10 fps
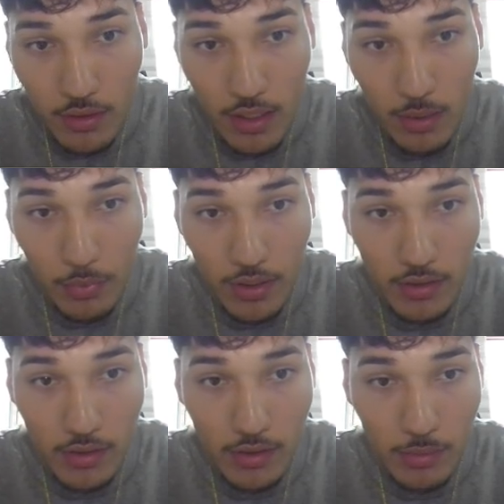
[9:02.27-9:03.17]
then we're going to
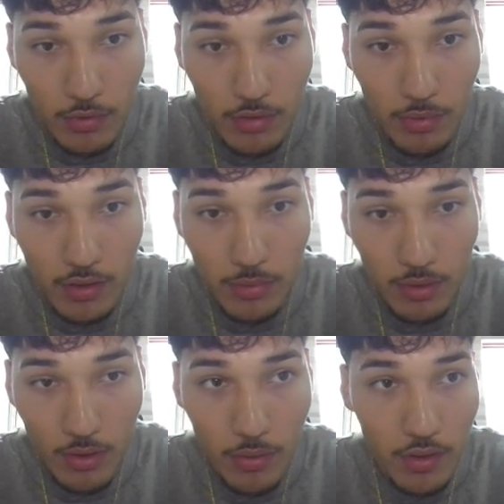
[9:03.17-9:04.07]
see some displacement
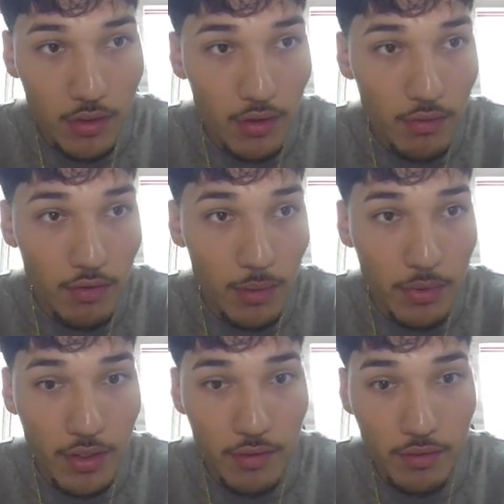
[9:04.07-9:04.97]
lower.
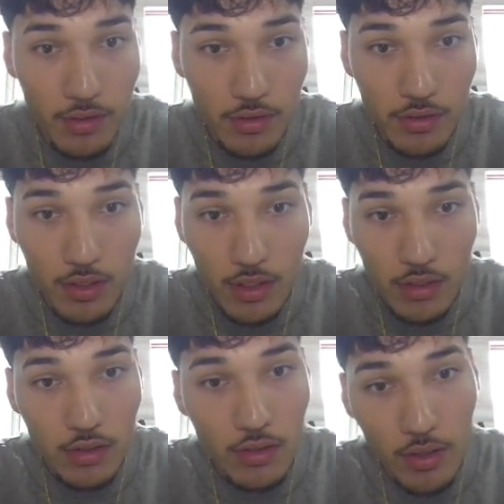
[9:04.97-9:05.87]
5-minute inverse.
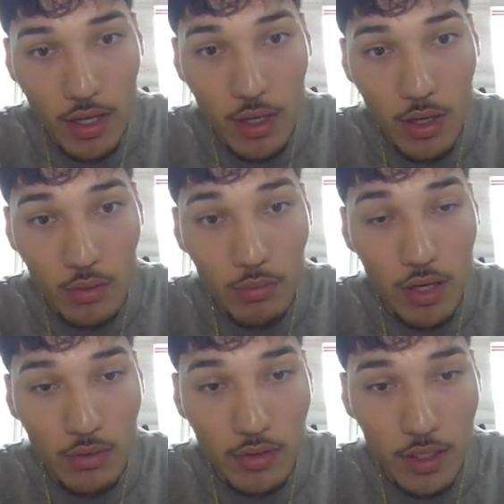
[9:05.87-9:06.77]
But okay,
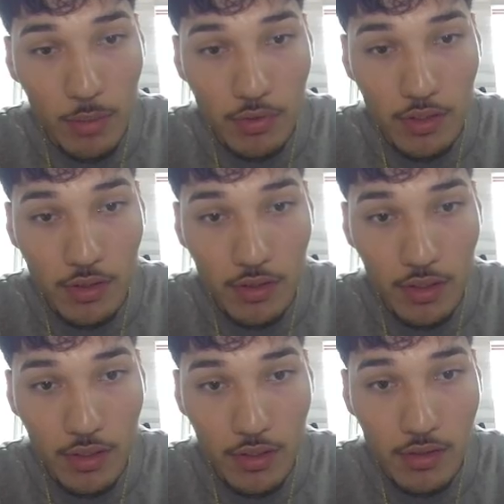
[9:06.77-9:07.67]
I'll take a position
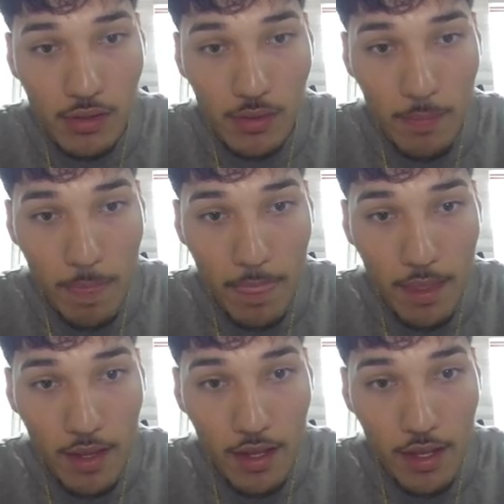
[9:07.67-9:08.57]
here
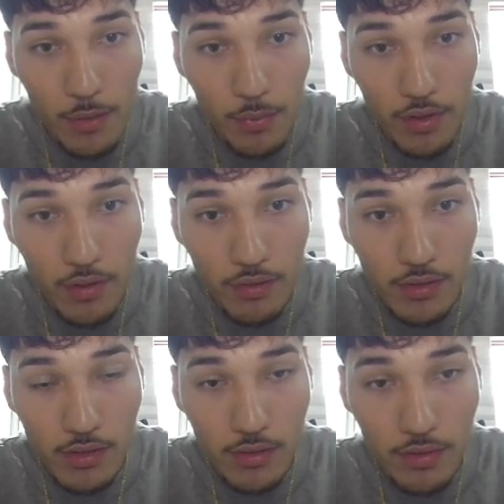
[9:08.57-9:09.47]
if we
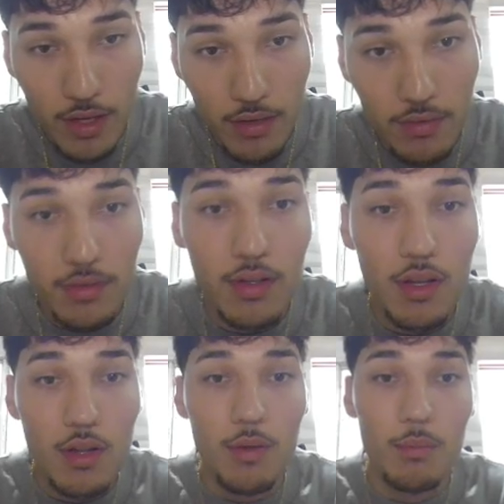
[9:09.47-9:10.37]
inverse this 5.
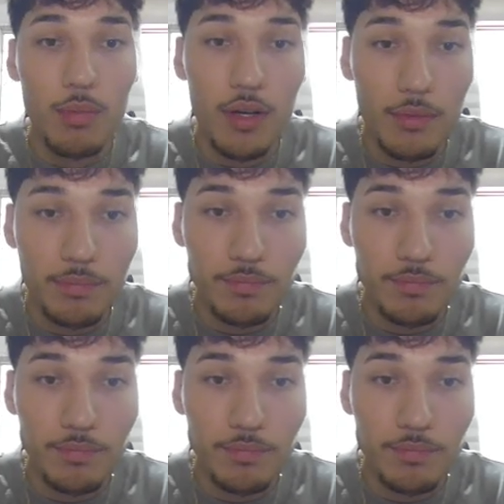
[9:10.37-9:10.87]
But